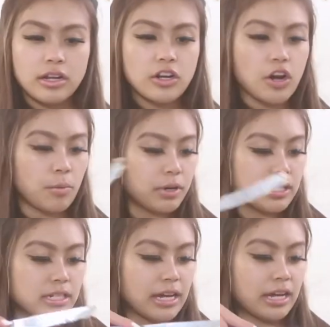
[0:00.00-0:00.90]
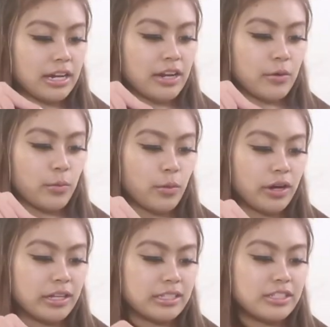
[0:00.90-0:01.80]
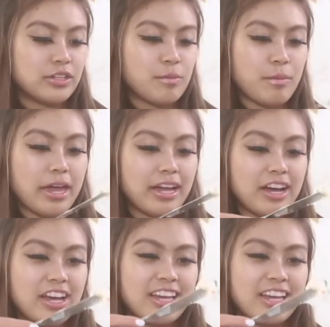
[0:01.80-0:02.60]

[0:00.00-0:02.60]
Number 10 was to make